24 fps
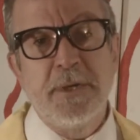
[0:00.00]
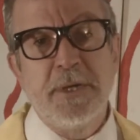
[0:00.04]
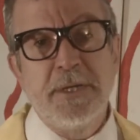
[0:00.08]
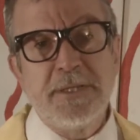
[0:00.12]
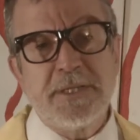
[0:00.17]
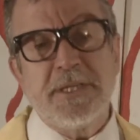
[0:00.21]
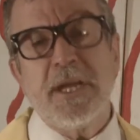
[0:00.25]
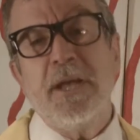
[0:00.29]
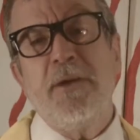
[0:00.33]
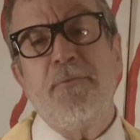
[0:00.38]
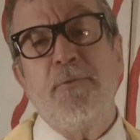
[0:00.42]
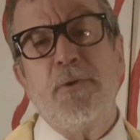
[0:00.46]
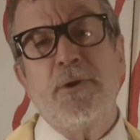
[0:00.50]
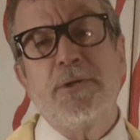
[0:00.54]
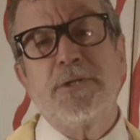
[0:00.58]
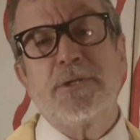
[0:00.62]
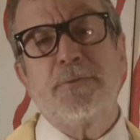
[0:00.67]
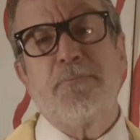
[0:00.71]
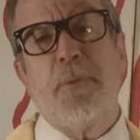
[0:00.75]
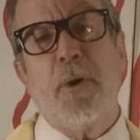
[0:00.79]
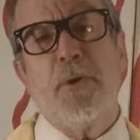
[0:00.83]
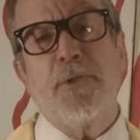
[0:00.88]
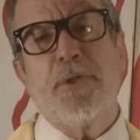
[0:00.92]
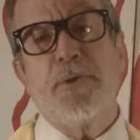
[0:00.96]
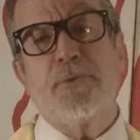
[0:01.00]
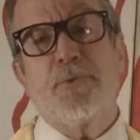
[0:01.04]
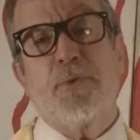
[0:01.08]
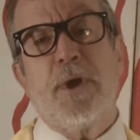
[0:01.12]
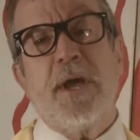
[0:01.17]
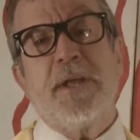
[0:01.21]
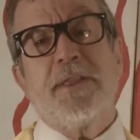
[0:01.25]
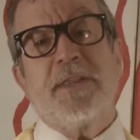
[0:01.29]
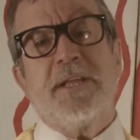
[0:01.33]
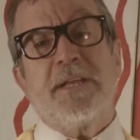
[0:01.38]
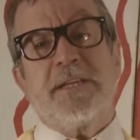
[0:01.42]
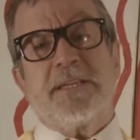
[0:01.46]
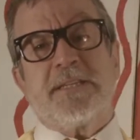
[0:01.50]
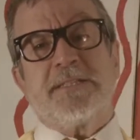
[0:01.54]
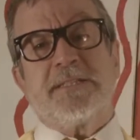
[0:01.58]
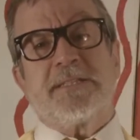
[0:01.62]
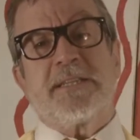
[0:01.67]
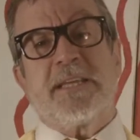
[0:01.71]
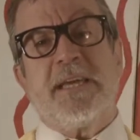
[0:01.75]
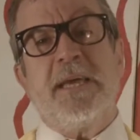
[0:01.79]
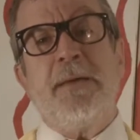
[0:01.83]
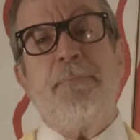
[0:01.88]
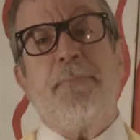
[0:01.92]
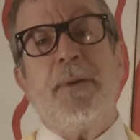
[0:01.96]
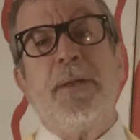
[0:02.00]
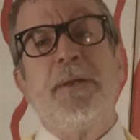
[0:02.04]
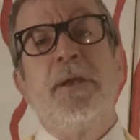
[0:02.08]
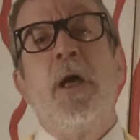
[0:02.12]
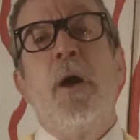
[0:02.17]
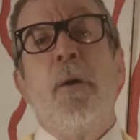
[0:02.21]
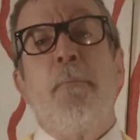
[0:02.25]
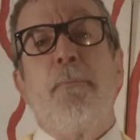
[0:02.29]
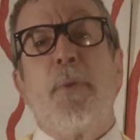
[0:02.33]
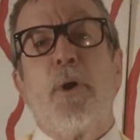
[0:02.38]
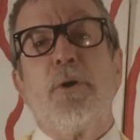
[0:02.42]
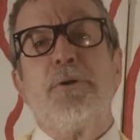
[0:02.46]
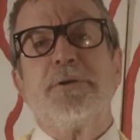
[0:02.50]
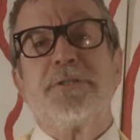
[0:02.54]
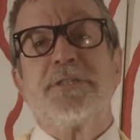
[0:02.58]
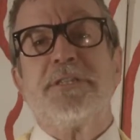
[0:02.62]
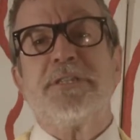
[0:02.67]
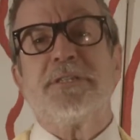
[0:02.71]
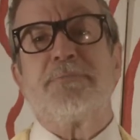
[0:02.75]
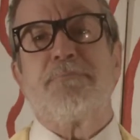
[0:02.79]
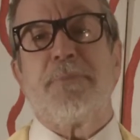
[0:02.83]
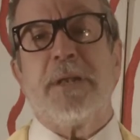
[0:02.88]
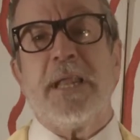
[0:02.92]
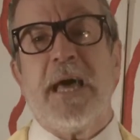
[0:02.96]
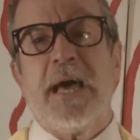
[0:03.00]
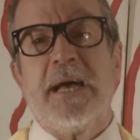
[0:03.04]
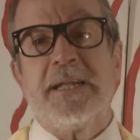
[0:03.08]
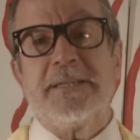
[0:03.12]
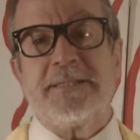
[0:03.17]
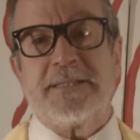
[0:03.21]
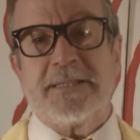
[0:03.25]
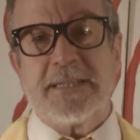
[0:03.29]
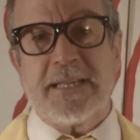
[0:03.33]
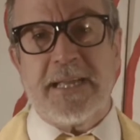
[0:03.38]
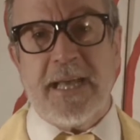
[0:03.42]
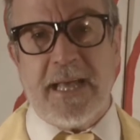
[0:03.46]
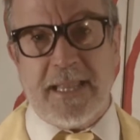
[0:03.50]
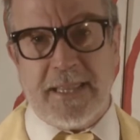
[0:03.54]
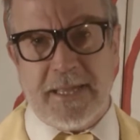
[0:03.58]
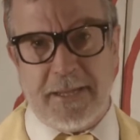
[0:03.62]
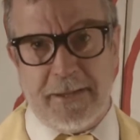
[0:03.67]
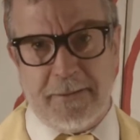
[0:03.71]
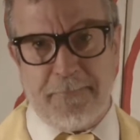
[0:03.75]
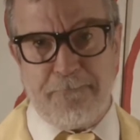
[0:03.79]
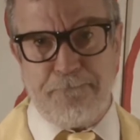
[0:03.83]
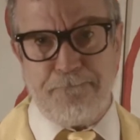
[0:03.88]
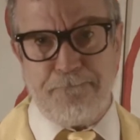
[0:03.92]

See if you can spot the thread that's keeping Boris's plan together.